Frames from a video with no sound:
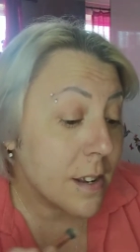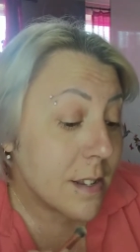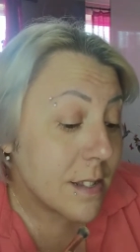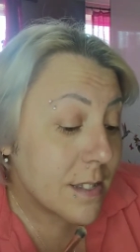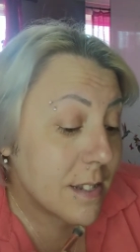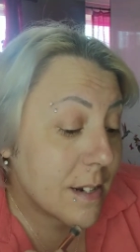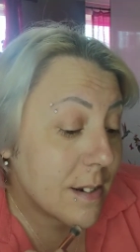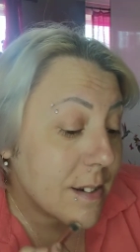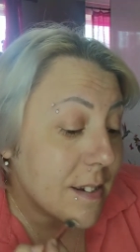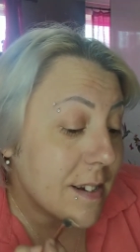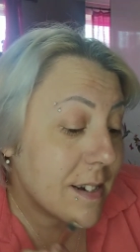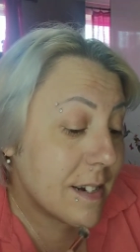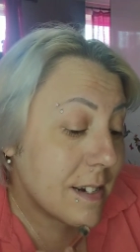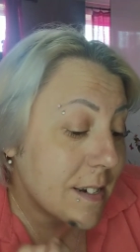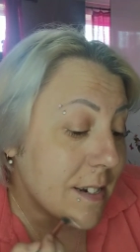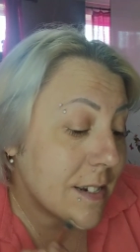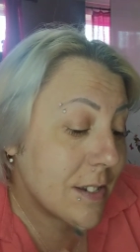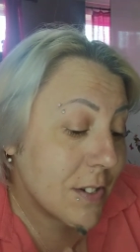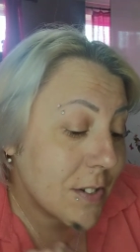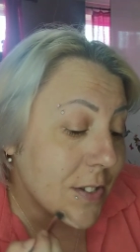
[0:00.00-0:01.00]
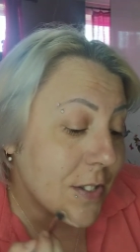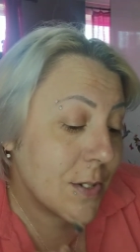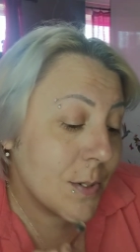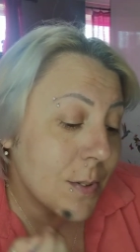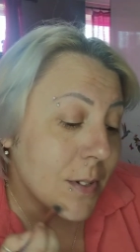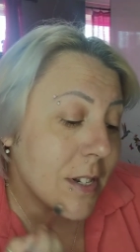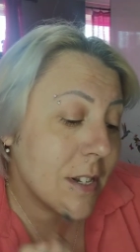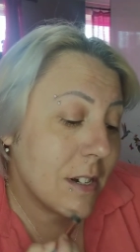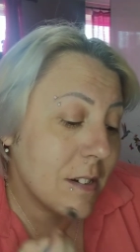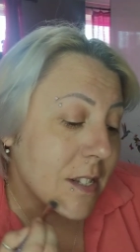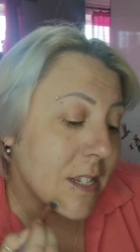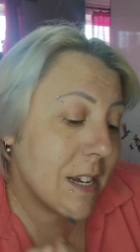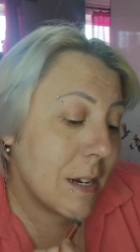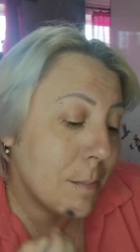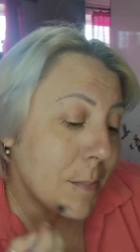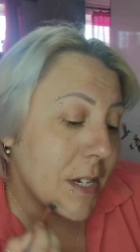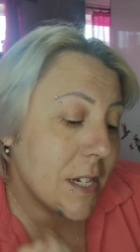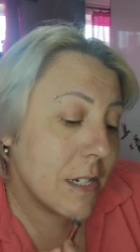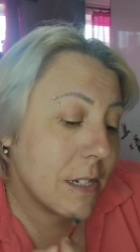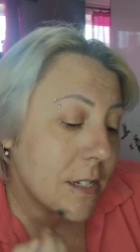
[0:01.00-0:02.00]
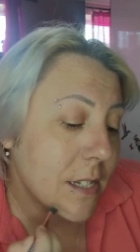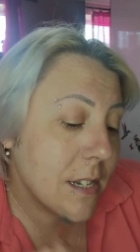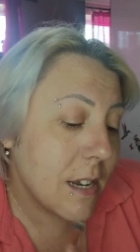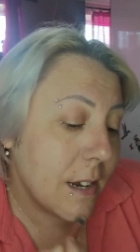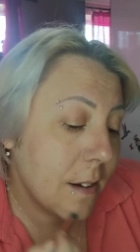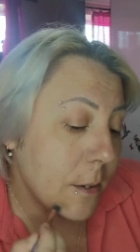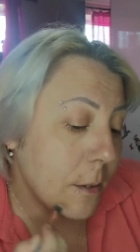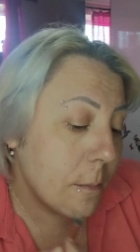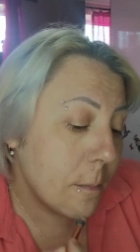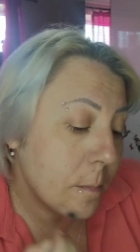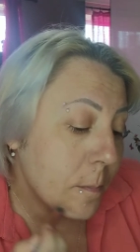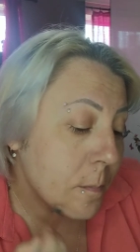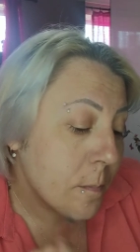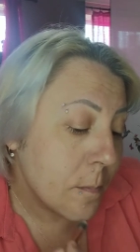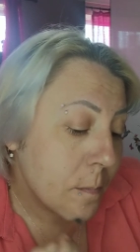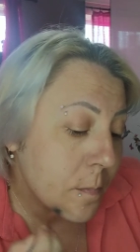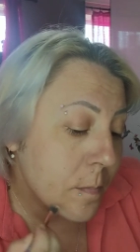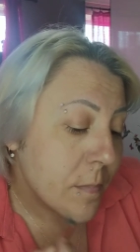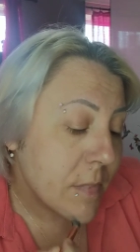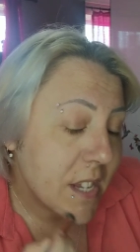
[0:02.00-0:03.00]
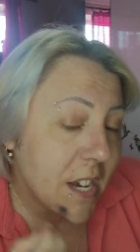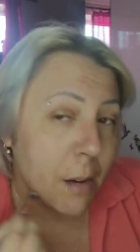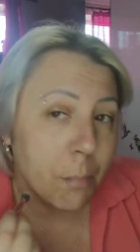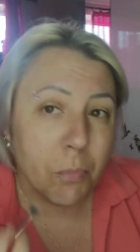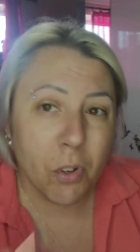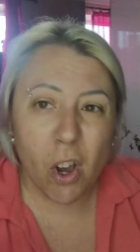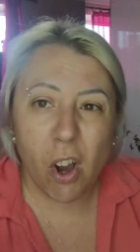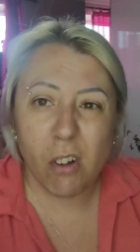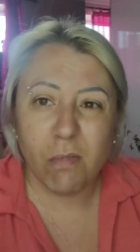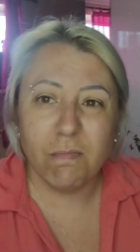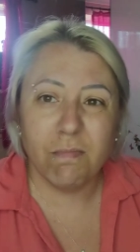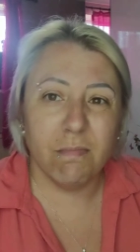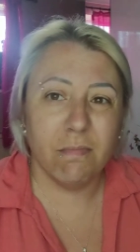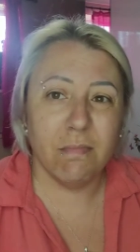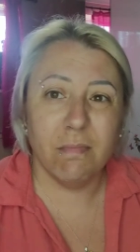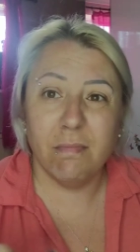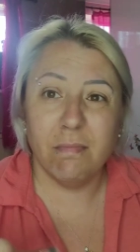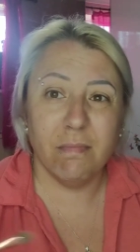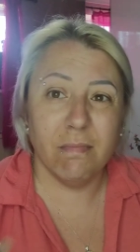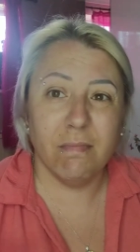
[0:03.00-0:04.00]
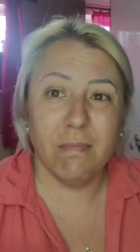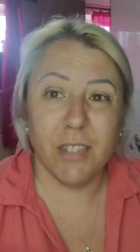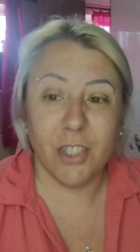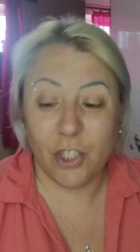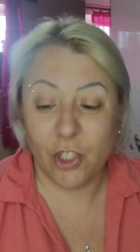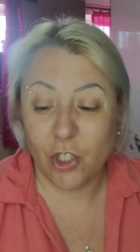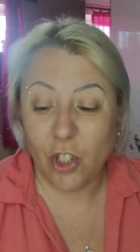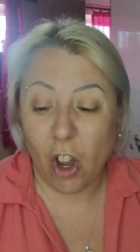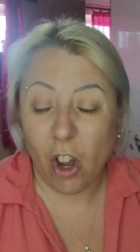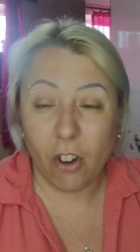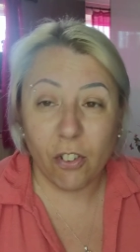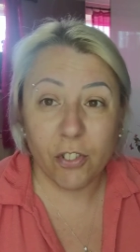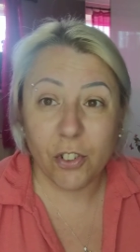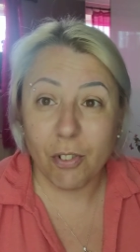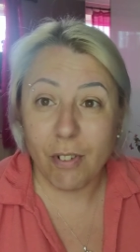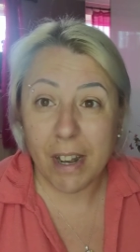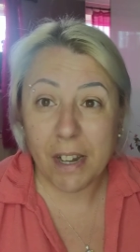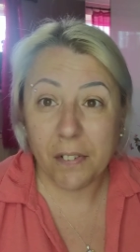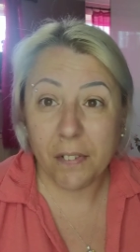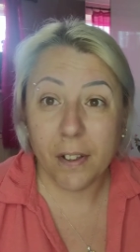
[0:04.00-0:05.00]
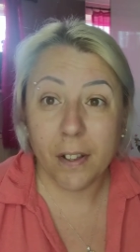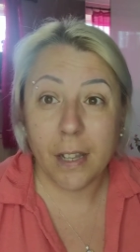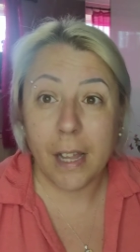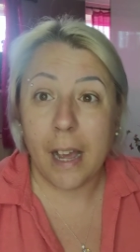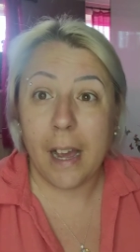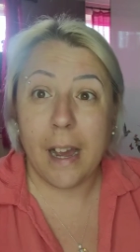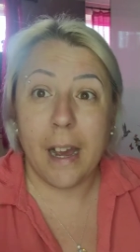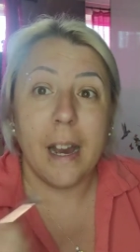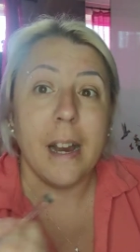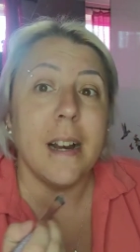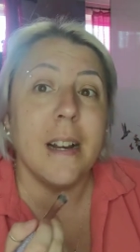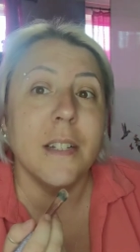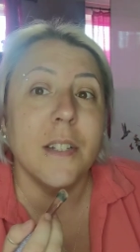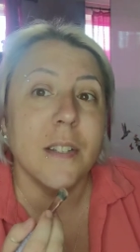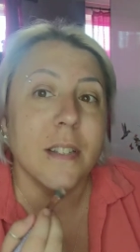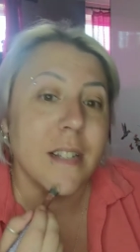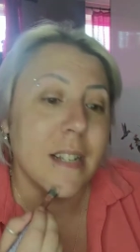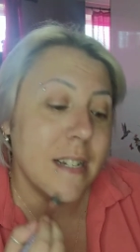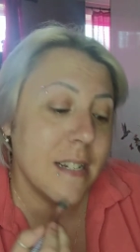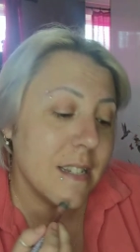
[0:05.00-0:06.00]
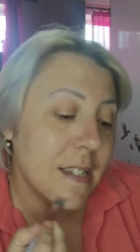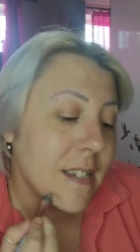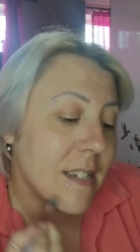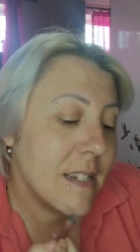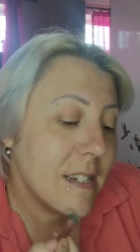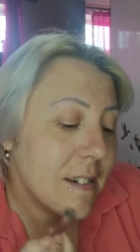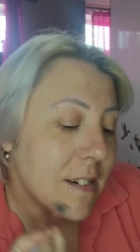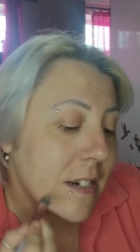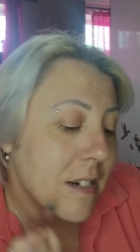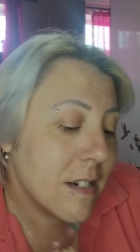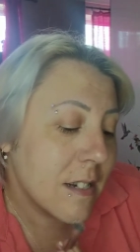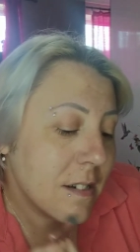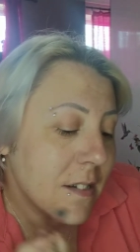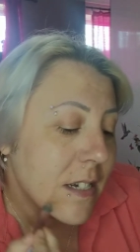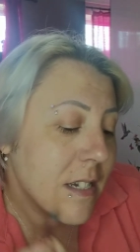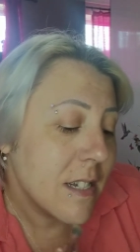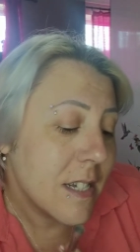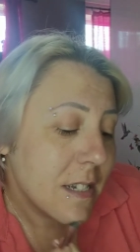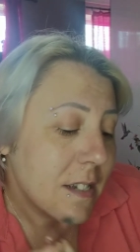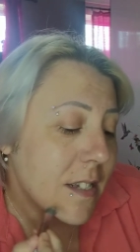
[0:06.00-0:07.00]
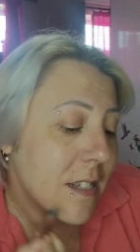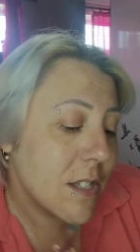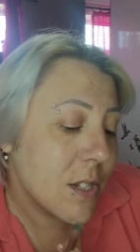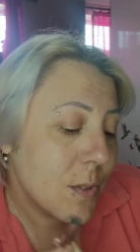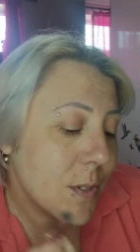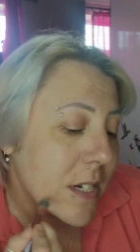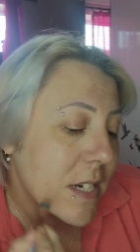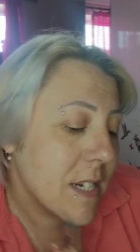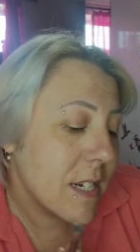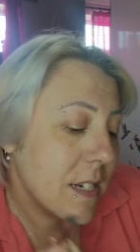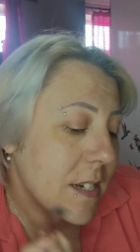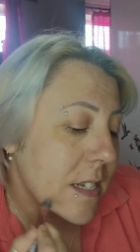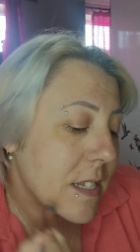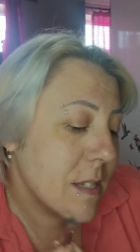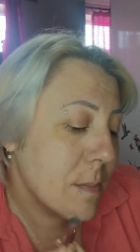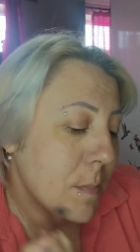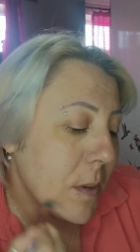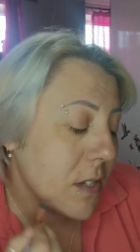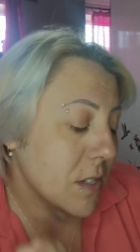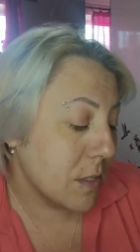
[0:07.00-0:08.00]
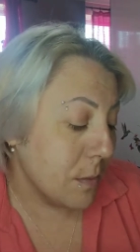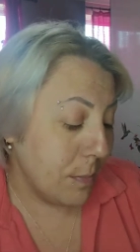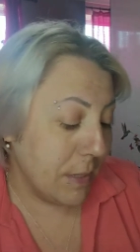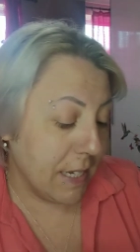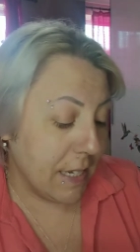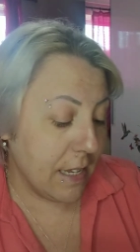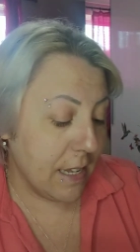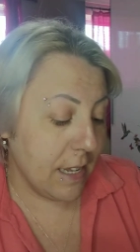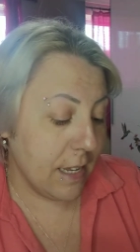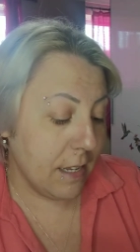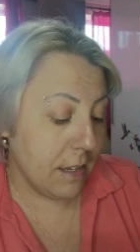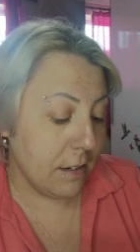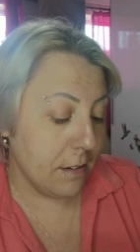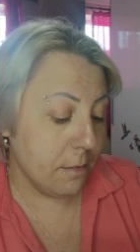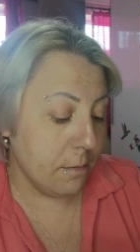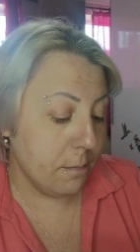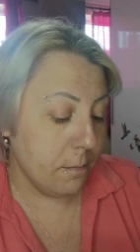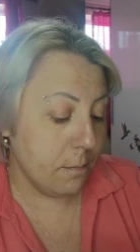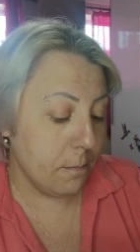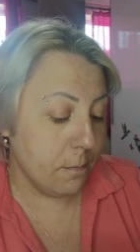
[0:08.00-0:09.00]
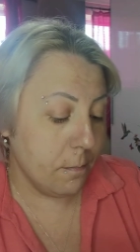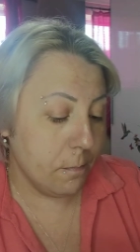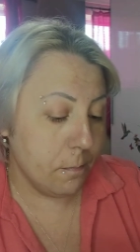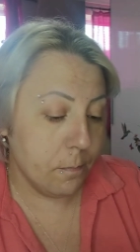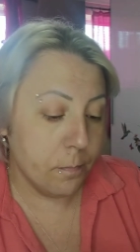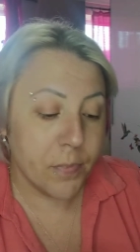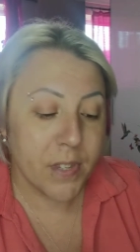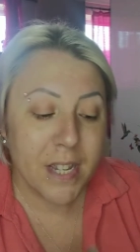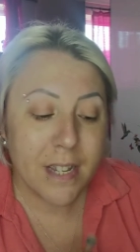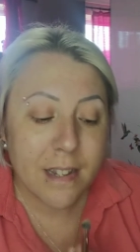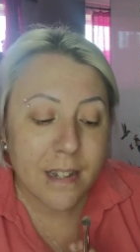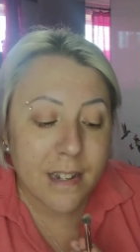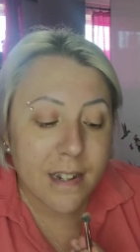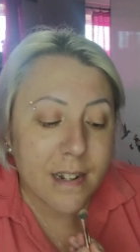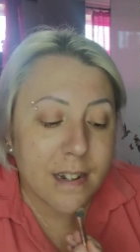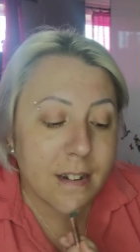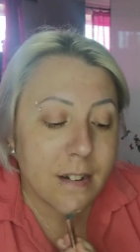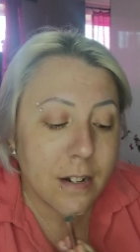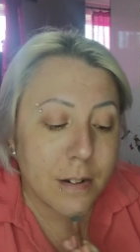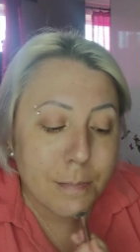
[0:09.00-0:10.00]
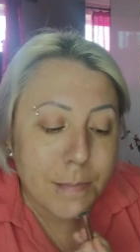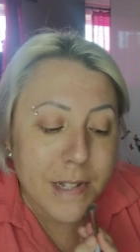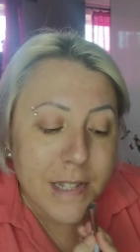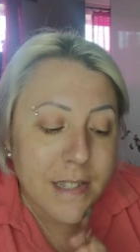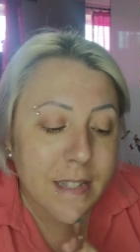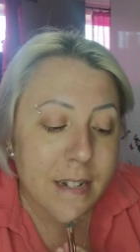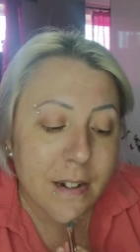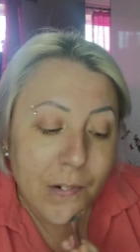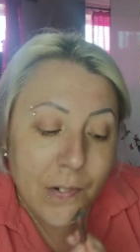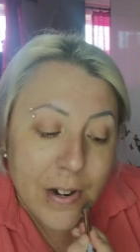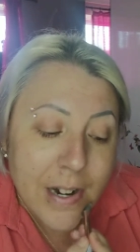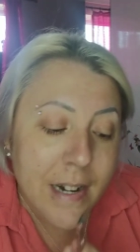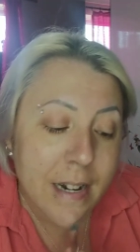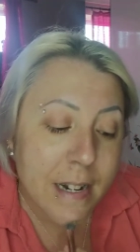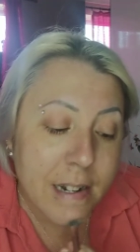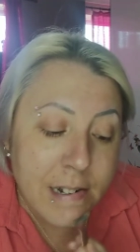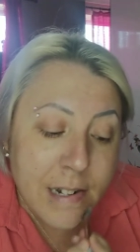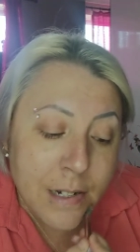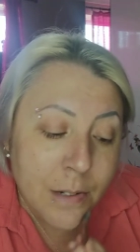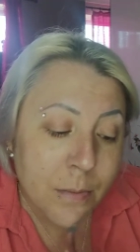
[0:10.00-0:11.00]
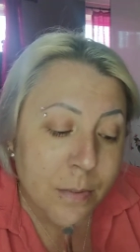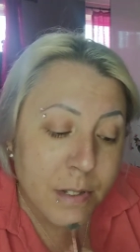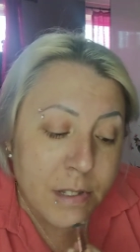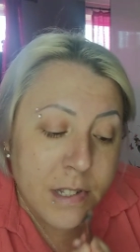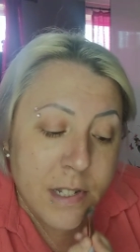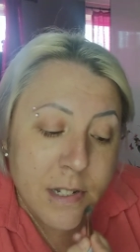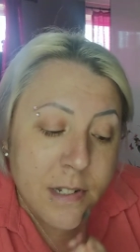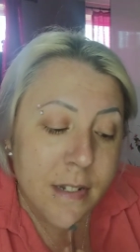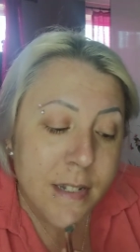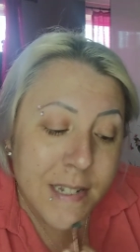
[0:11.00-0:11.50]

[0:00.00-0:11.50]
so yeah, it does do a lot of damage. So I'm not soft or anything like that, I just like to get it on as quickly as I possibly can, you know, not messing around.